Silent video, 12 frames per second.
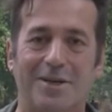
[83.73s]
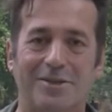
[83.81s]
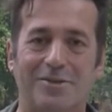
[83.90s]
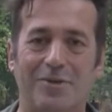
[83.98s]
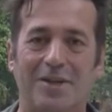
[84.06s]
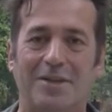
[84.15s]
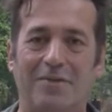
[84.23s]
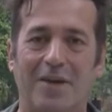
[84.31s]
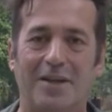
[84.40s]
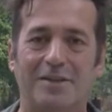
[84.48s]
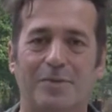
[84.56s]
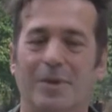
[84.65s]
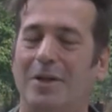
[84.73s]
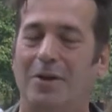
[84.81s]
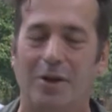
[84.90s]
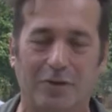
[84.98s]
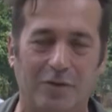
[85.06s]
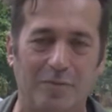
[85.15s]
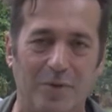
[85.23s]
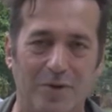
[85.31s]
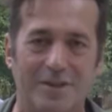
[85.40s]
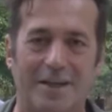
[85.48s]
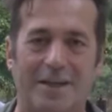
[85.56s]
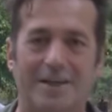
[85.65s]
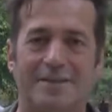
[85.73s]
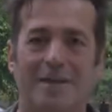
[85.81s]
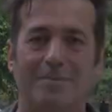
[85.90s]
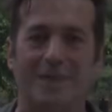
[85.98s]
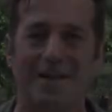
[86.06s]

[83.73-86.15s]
street events with a lot of music and some